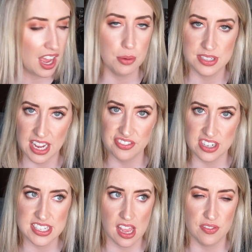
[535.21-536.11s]
I would
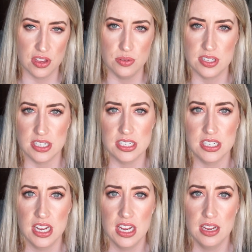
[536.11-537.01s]
definitely say I've used
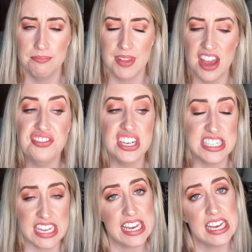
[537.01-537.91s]
it every
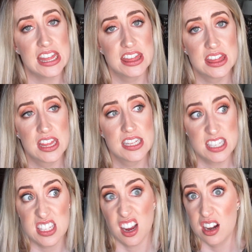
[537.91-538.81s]
day
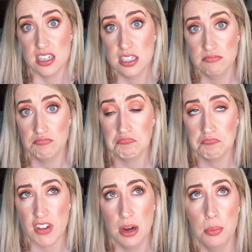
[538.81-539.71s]
since I got
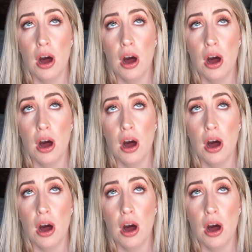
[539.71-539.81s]
it.